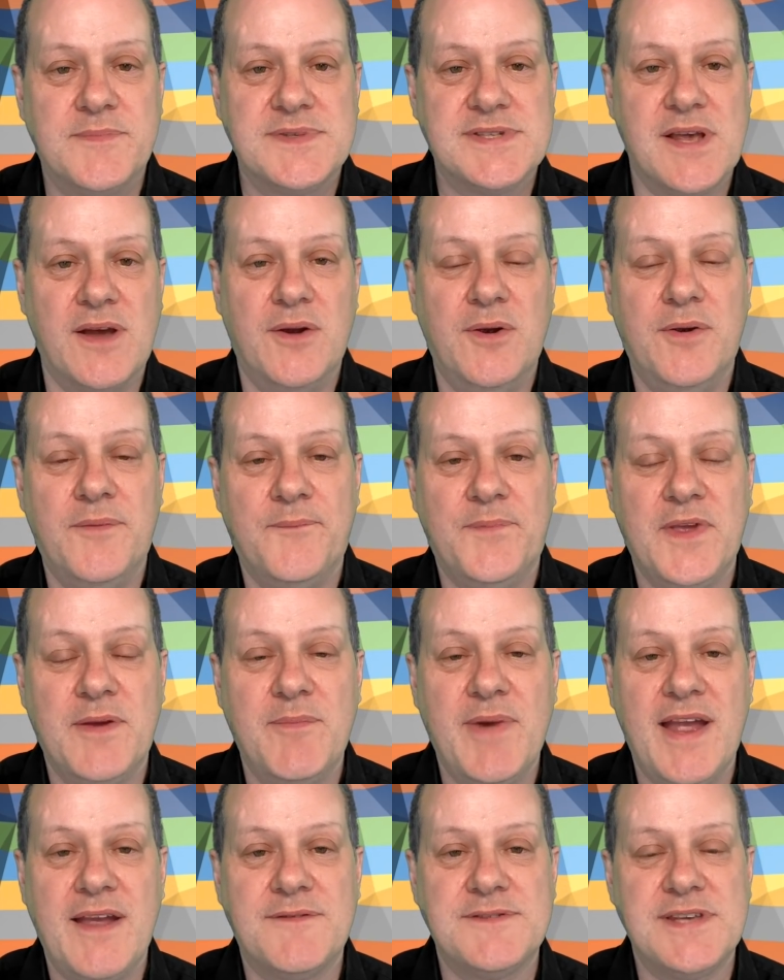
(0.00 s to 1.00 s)
So you
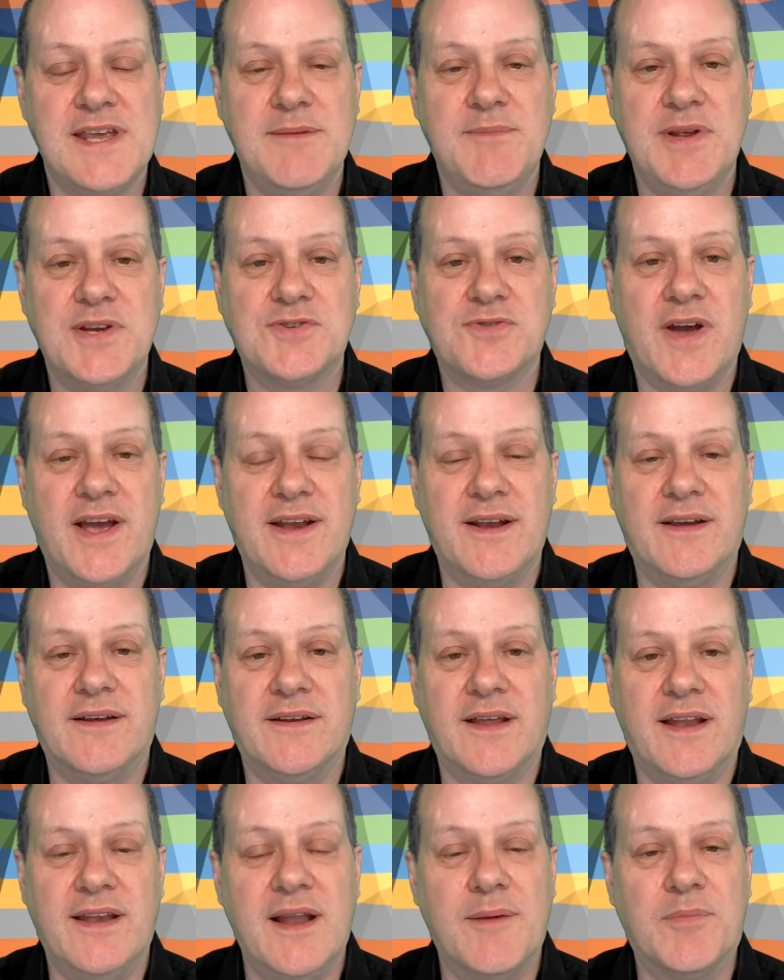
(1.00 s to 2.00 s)
may have seen me trade
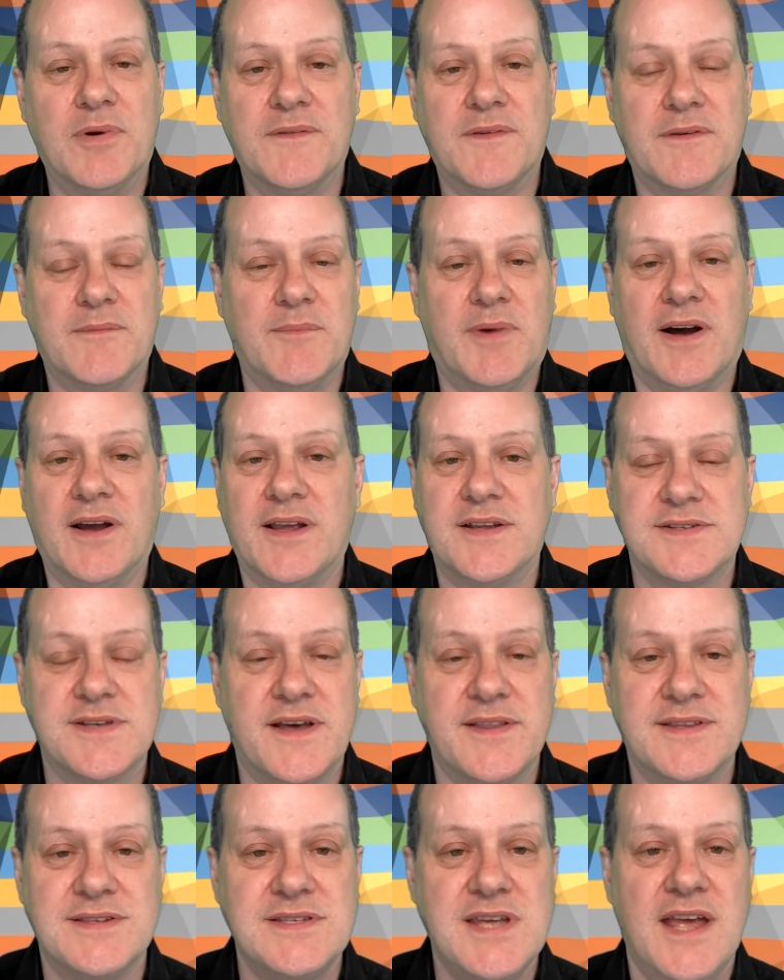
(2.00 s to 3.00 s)
a number of different markets,
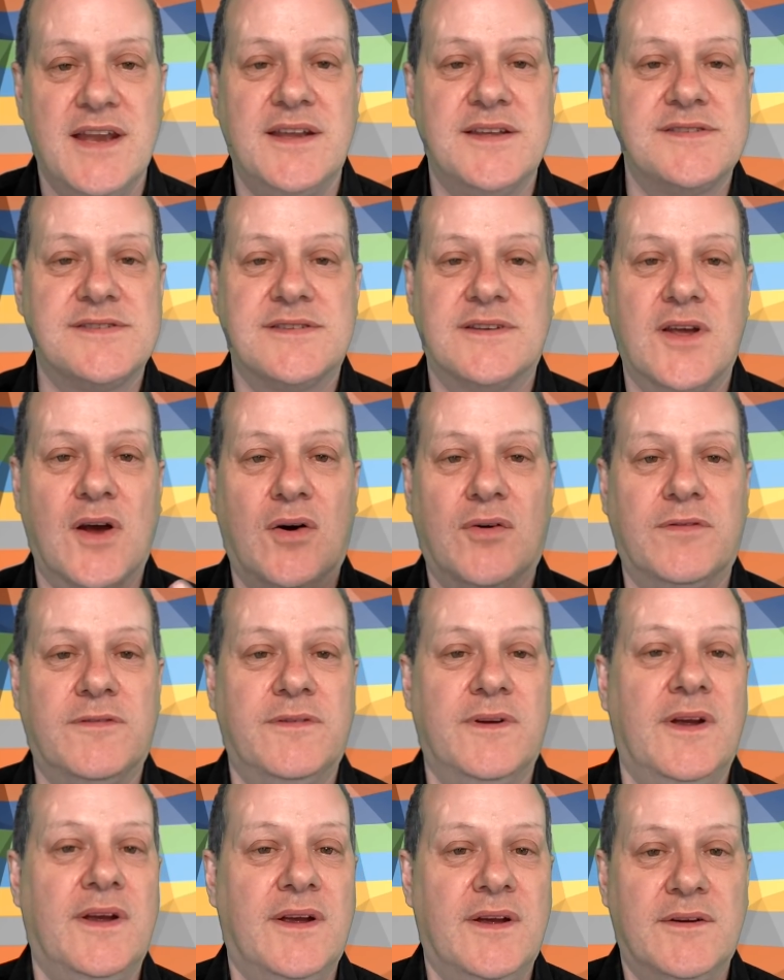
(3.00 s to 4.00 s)
either tennis, golf,
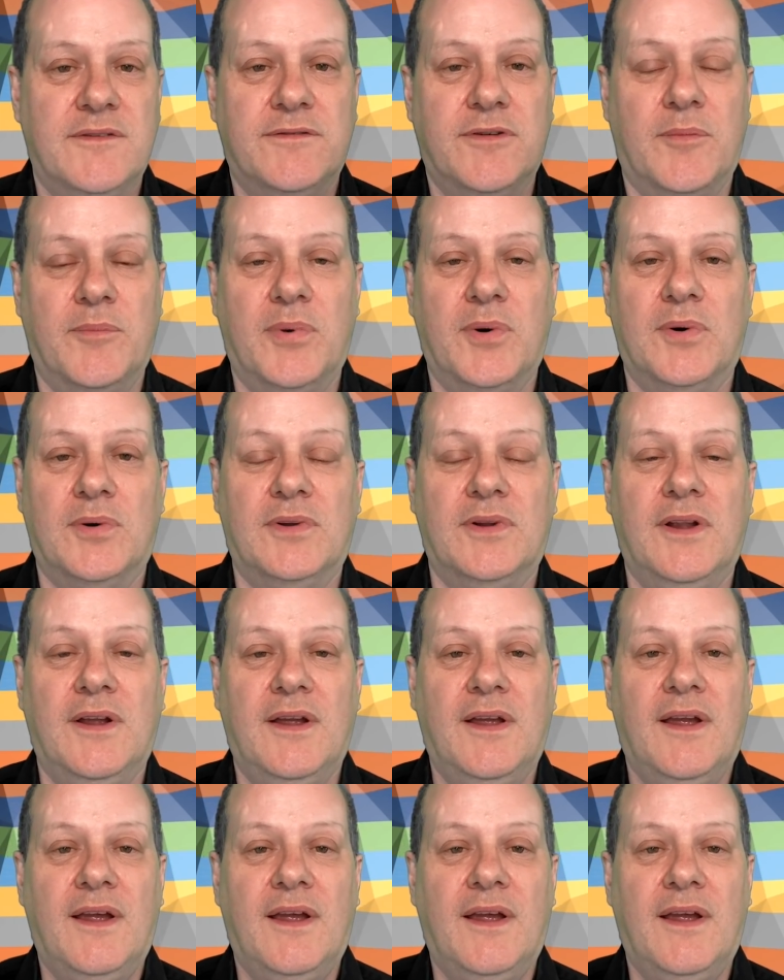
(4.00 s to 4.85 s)
football,